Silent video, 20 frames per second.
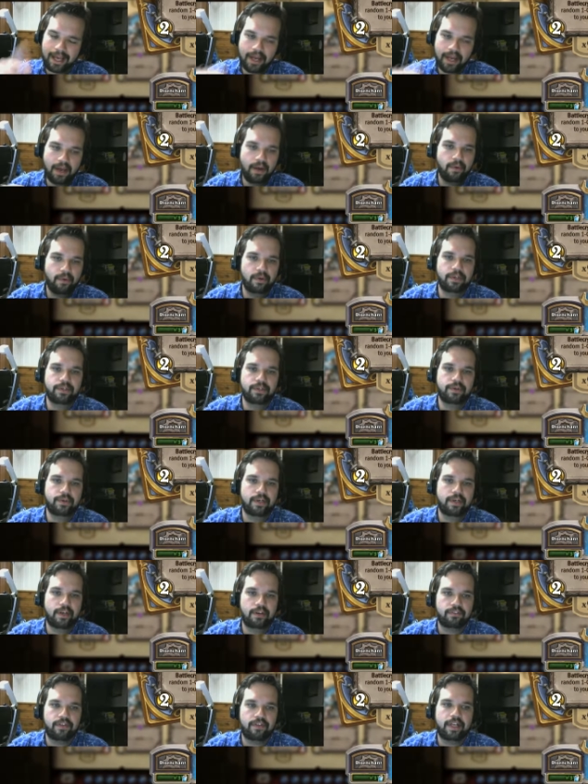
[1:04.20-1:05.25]
we're doing an
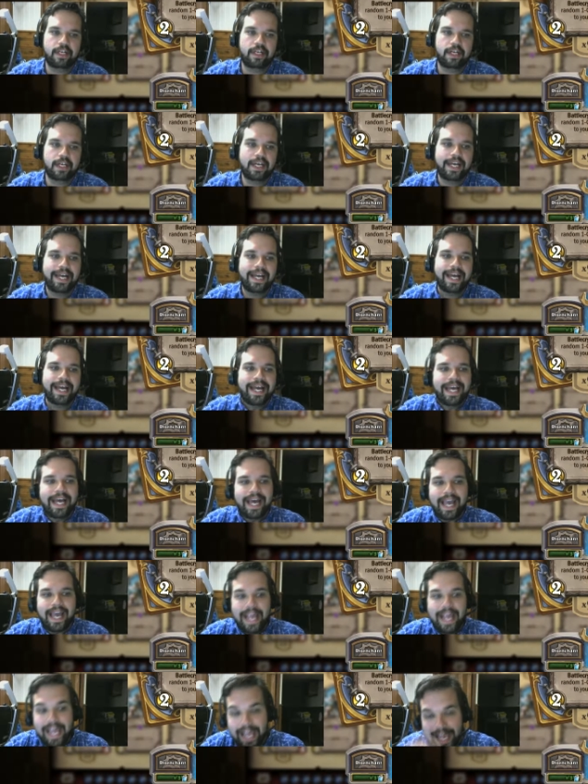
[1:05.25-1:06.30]
arena.
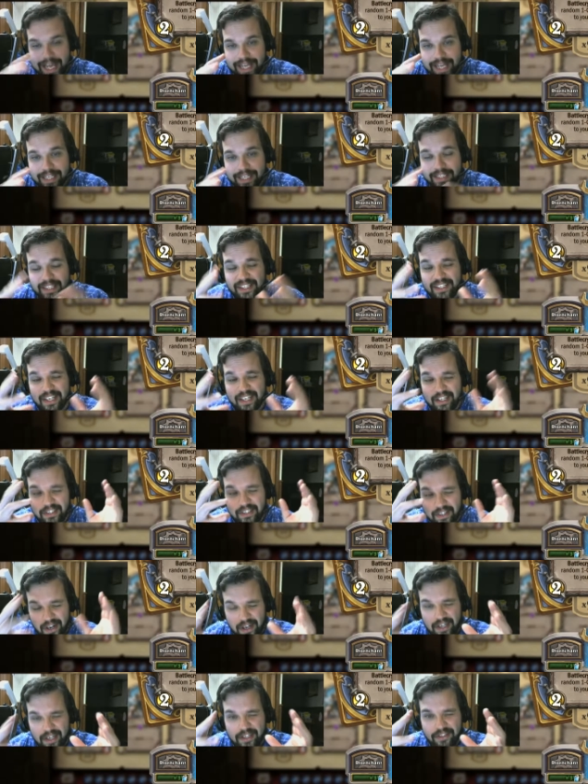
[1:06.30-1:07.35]
And since I
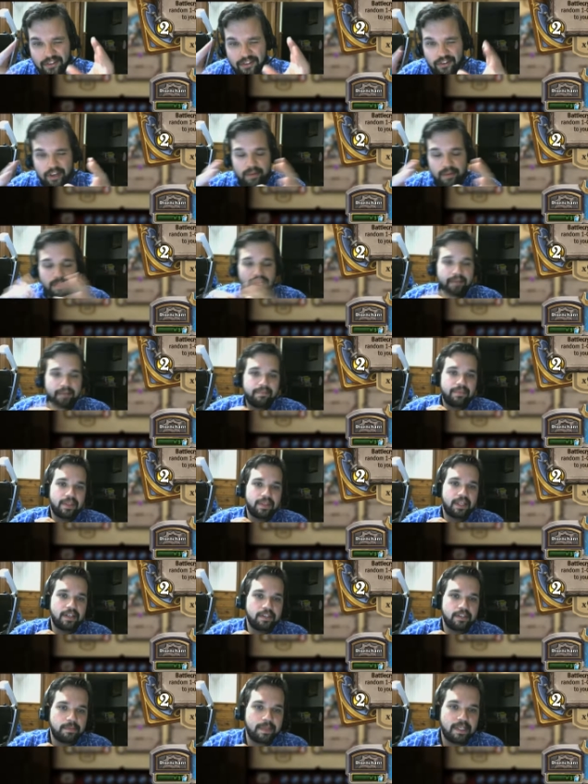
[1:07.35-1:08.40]
started streaming,
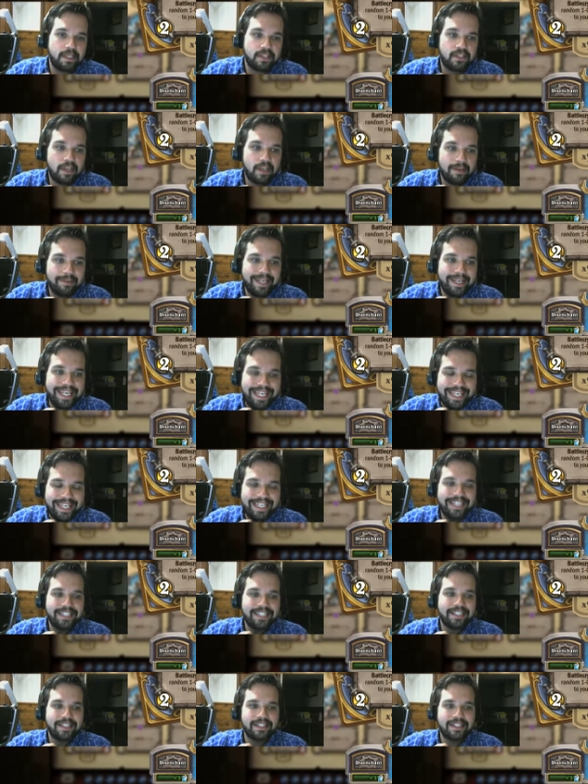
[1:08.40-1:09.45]
there's been some
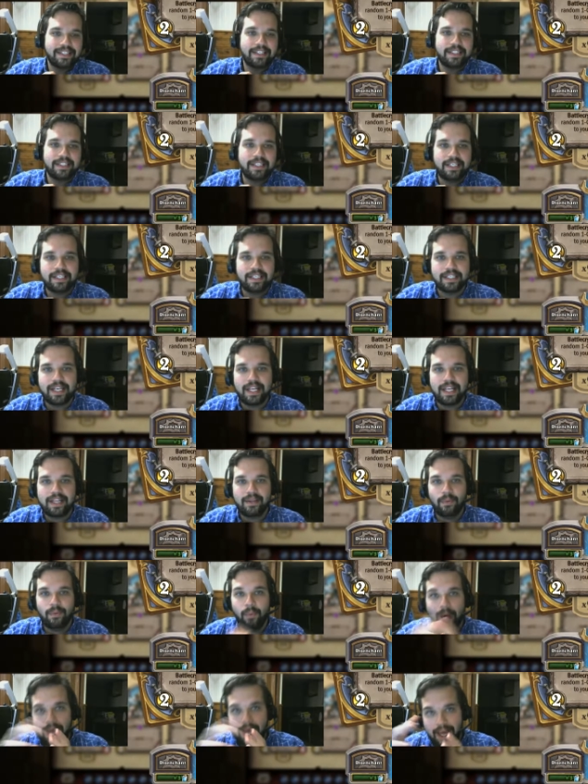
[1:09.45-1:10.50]
inconsistencies on the
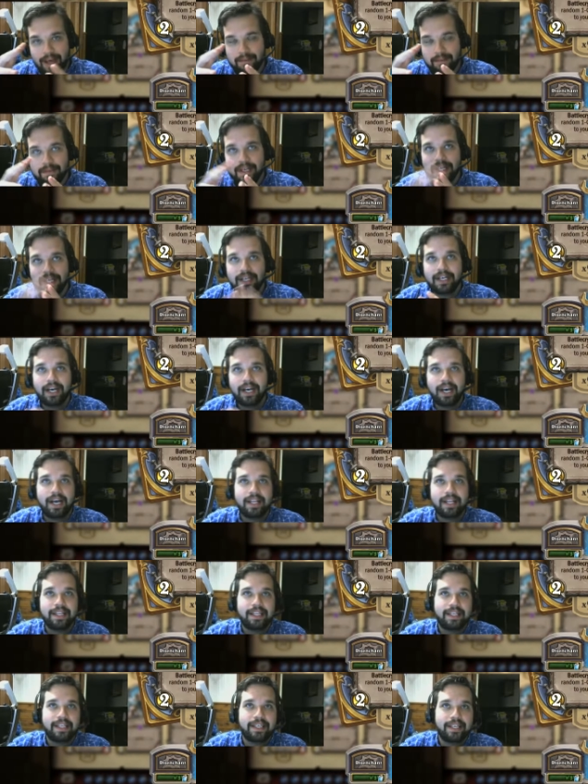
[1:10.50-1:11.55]
web, on
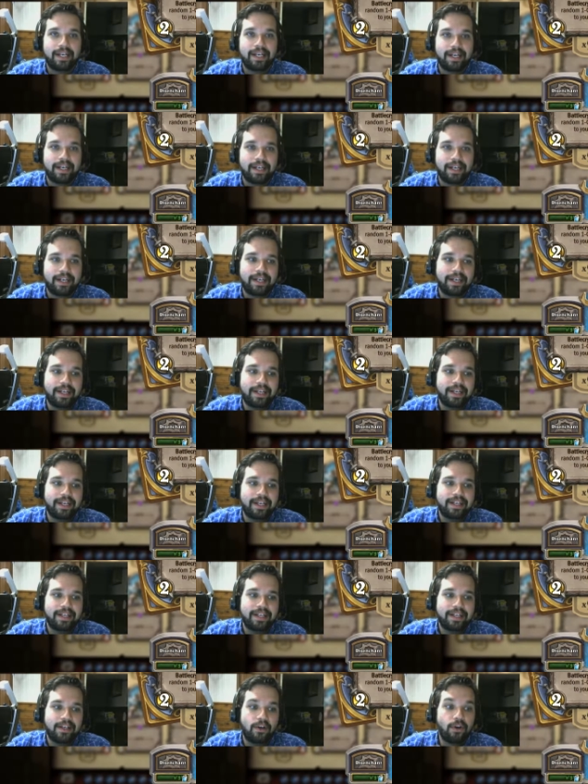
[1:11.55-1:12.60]
the
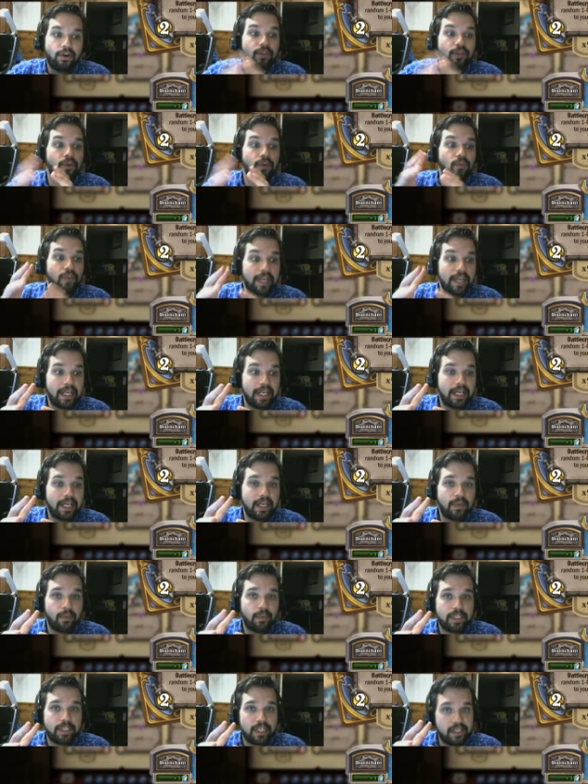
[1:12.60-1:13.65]
Hearth Arena,
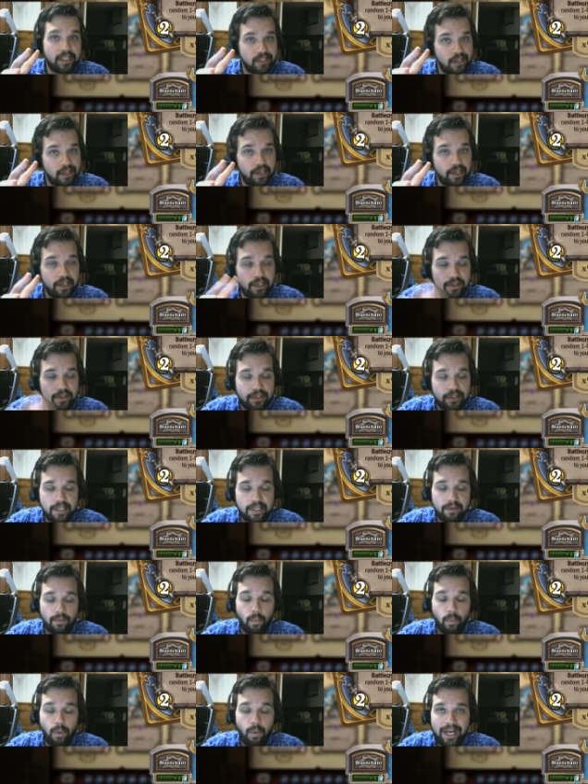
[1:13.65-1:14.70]
which I started
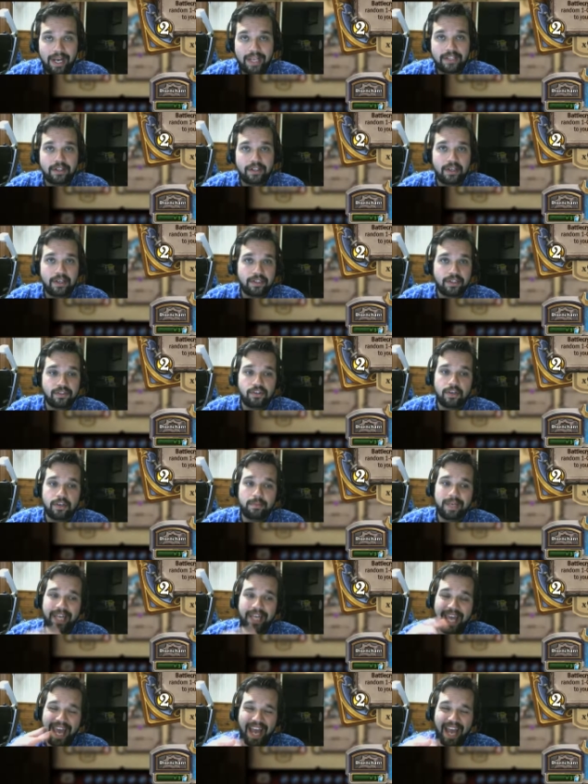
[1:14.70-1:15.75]
using when I started streaming,
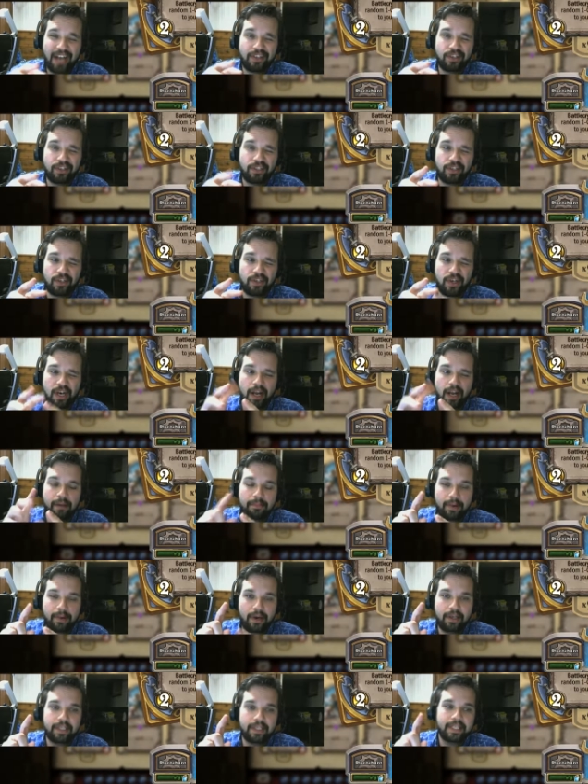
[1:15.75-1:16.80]
actually turned out
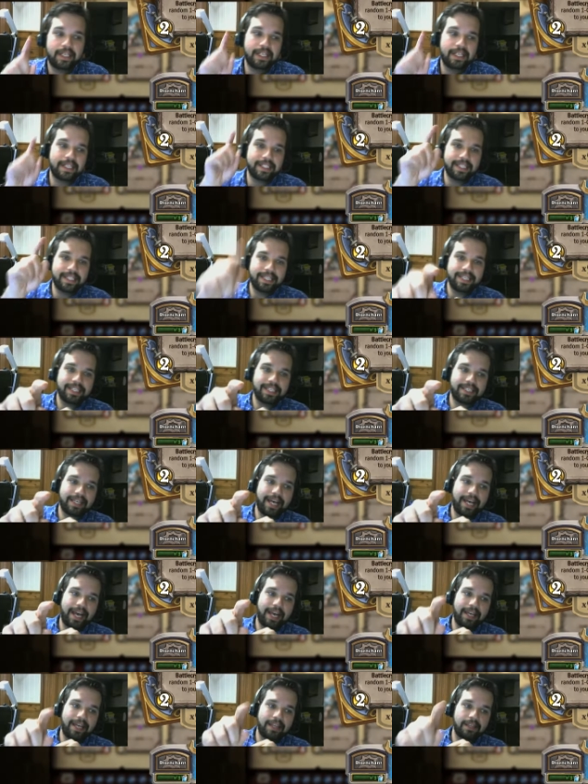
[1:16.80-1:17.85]
partly because of this
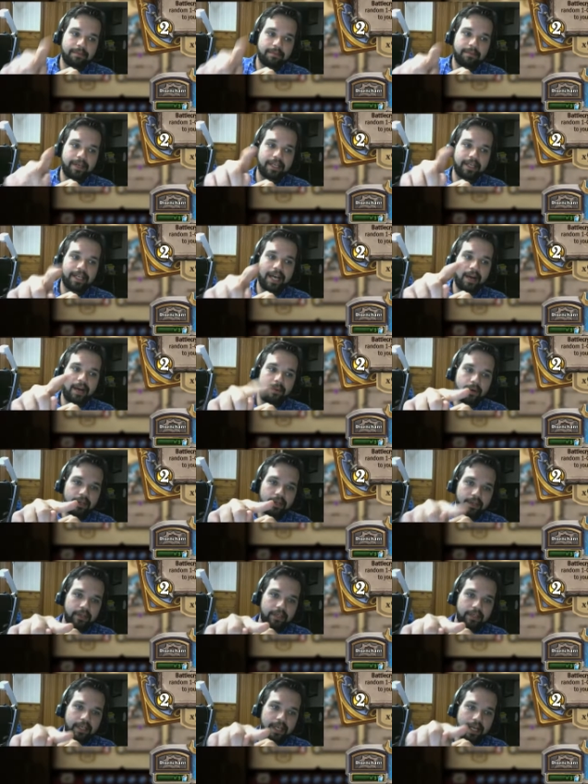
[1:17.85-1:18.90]
guy, the big guy we're
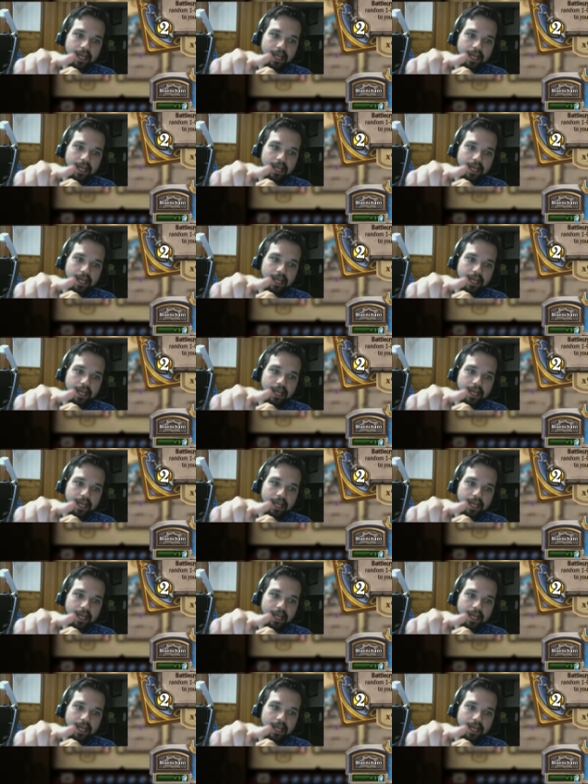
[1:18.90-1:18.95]
looking at